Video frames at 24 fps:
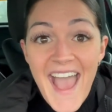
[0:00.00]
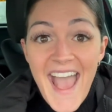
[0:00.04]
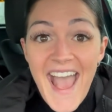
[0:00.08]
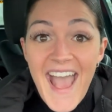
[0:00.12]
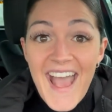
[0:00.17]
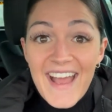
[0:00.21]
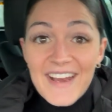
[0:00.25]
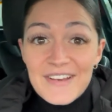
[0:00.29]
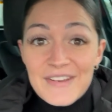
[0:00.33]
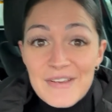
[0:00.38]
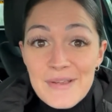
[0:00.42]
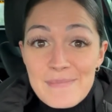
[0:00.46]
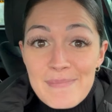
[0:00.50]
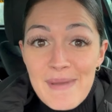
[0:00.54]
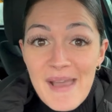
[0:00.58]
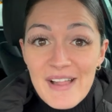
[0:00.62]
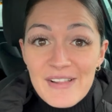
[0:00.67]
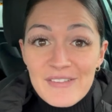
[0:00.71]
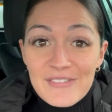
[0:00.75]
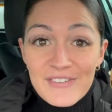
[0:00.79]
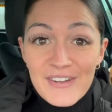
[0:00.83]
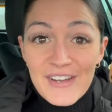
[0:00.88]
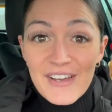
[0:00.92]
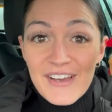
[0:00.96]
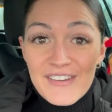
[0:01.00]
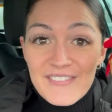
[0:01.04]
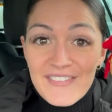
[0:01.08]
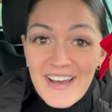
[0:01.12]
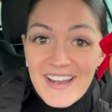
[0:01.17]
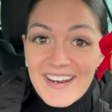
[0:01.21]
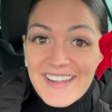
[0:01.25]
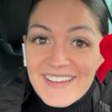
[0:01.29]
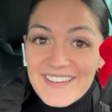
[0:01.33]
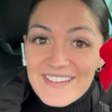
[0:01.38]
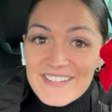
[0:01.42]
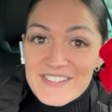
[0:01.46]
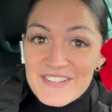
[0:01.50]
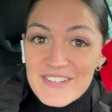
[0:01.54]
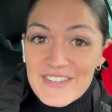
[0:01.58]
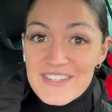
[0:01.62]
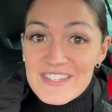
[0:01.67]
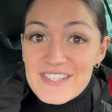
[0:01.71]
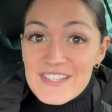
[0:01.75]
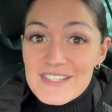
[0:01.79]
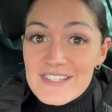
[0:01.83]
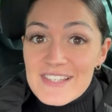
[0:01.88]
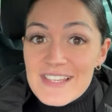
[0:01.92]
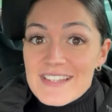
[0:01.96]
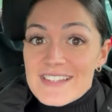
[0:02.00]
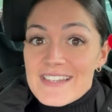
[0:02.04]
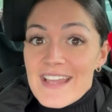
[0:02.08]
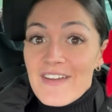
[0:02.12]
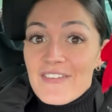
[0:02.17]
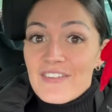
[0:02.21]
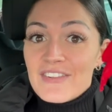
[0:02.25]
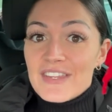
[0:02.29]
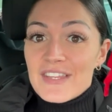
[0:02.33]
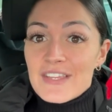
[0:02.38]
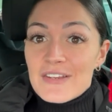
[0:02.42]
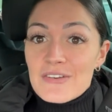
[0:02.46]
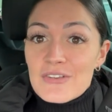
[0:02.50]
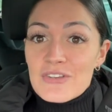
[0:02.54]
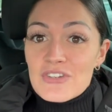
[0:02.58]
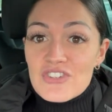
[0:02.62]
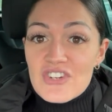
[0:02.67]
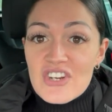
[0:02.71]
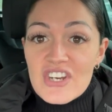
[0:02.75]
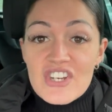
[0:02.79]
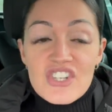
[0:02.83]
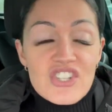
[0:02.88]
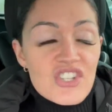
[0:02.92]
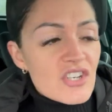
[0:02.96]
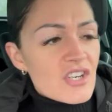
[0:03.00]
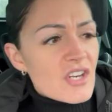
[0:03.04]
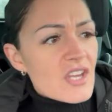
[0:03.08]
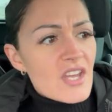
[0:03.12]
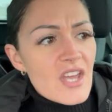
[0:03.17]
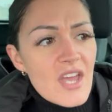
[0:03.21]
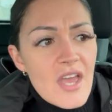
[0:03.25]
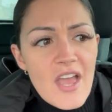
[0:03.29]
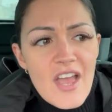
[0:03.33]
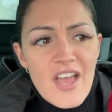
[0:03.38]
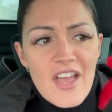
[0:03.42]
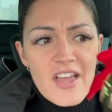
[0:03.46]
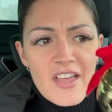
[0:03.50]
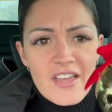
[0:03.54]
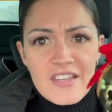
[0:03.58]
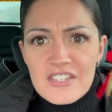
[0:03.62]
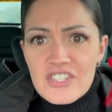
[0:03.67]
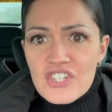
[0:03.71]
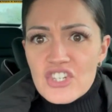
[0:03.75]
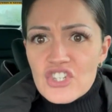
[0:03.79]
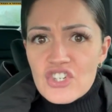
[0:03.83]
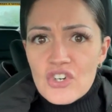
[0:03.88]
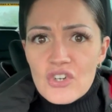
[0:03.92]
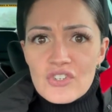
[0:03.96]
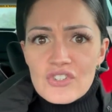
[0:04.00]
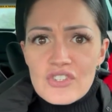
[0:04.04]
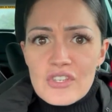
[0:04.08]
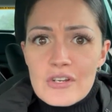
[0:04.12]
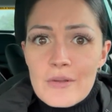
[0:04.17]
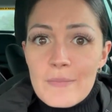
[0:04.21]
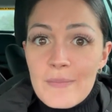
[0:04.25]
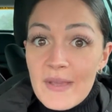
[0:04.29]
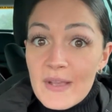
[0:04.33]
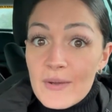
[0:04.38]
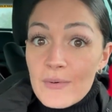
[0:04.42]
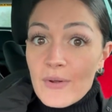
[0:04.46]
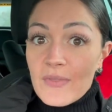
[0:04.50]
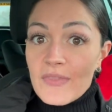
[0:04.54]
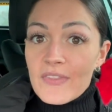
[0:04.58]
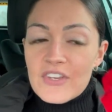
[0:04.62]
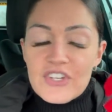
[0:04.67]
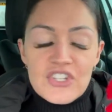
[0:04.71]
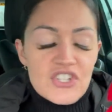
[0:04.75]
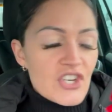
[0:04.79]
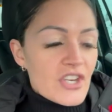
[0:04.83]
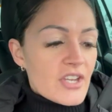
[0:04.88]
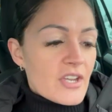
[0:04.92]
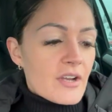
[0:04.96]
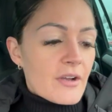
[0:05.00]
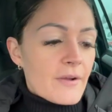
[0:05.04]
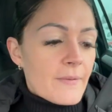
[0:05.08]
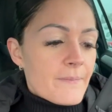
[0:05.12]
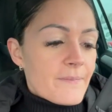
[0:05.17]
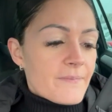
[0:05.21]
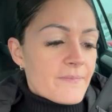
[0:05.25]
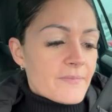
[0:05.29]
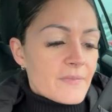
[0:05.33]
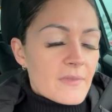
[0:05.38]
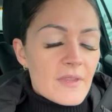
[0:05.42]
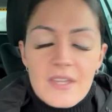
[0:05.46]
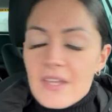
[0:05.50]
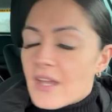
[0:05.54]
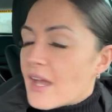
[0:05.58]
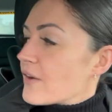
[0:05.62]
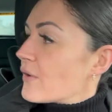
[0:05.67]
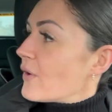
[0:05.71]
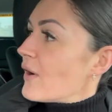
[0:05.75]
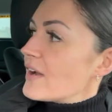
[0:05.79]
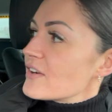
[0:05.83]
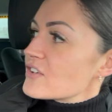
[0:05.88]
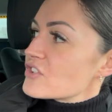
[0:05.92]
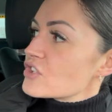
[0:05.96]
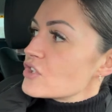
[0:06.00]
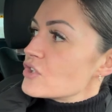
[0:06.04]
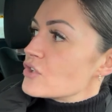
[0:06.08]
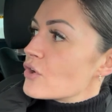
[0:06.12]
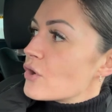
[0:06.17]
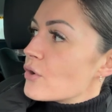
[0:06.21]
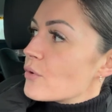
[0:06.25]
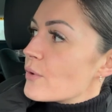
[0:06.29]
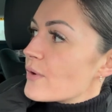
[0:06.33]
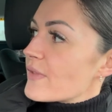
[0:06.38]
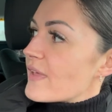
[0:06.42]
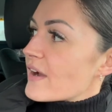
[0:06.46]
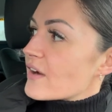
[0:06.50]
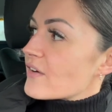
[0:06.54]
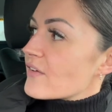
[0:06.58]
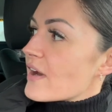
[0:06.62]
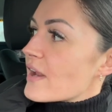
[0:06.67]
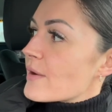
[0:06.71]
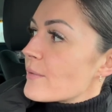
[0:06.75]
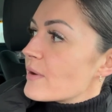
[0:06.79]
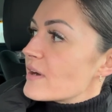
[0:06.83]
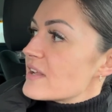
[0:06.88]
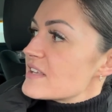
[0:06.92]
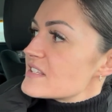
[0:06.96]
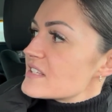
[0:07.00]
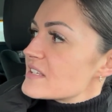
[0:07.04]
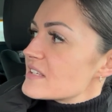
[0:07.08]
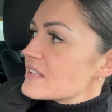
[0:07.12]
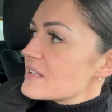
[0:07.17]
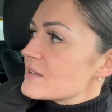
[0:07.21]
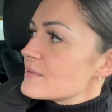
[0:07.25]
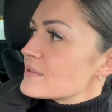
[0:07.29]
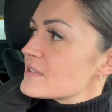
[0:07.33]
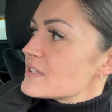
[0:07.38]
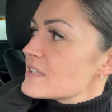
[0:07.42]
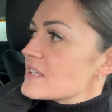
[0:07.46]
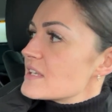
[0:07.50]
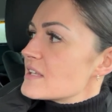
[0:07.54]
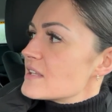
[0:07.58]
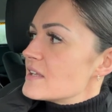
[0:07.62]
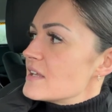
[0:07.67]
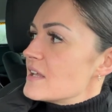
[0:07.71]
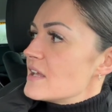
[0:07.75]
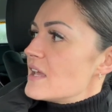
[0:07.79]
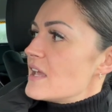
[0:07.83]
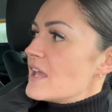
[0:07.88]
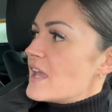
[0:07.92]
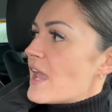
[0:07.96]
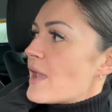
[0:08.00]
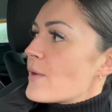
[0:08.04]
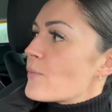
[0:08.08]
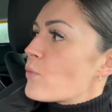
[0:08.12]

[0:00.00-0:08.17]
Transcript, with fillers: a new bell for Havana, so this is definitely a new tradition. It's just chosen a big one this year. I don't actually know where that grey one is. It